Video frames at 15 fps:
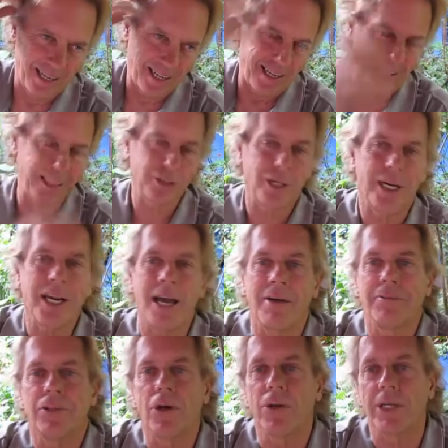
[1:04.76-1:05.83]
I try to
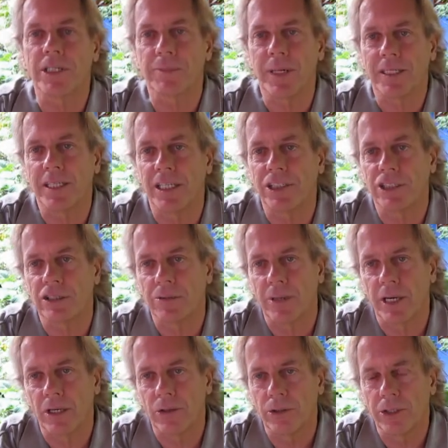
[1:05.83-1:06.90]
have no expectations
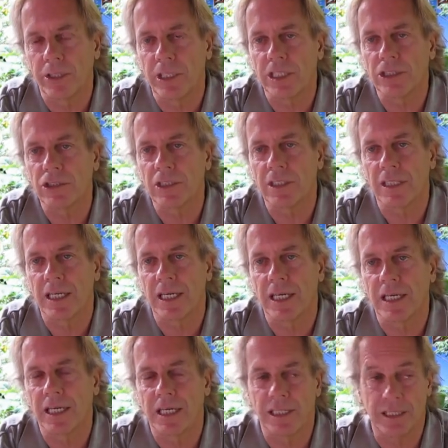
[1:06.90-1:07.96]
when I go to a country,
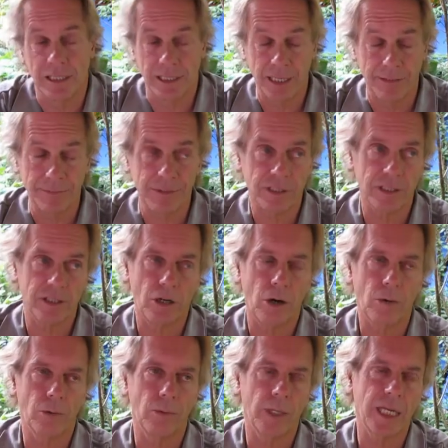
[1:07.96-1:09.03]
and I definitely
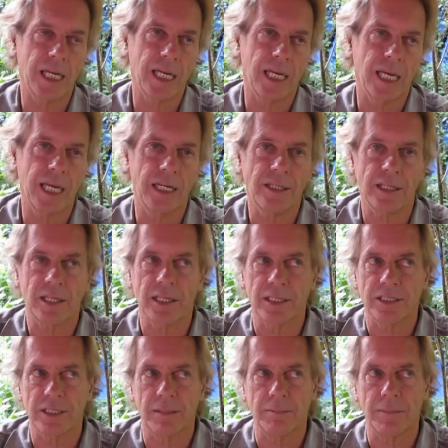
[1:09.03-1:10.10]
don't read anything
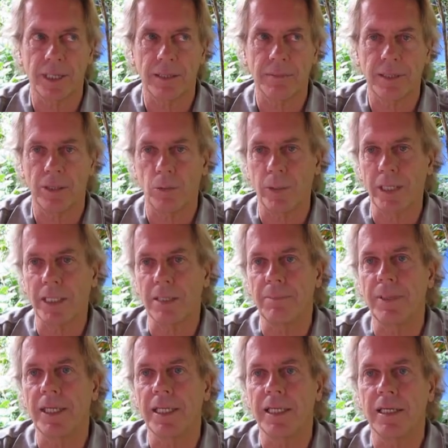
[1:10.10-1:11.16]
except maybe
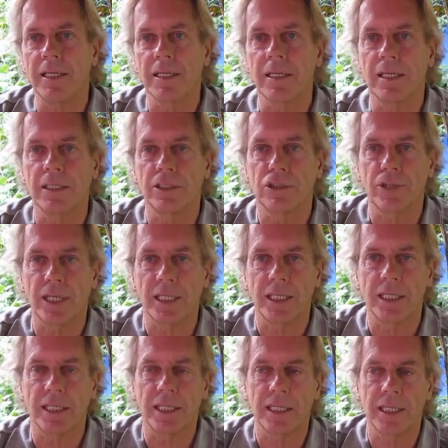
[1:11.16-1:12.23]
Wikipedia and try to
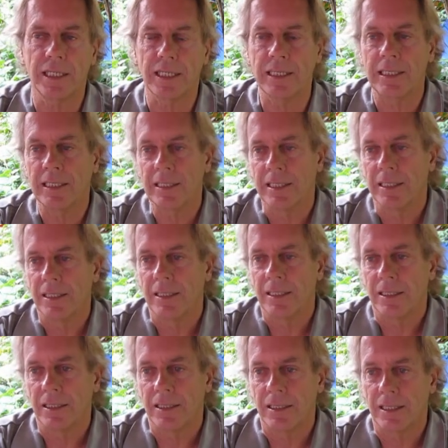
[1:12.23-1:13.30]
get a
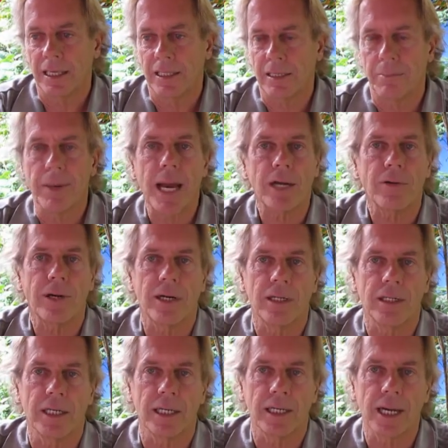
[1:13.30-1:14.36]
background
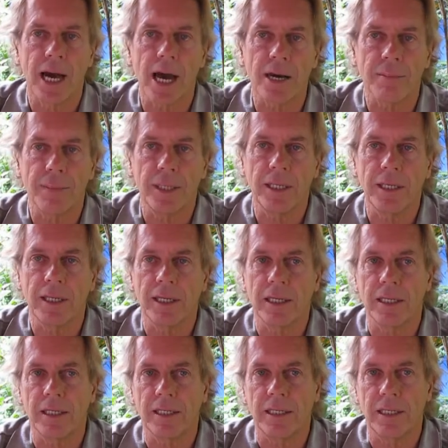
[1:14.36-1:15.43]
of the economy,
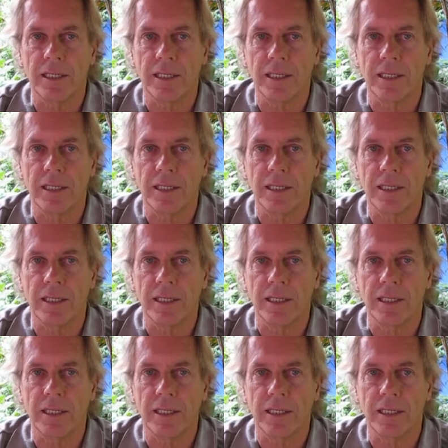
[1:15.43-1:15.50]
and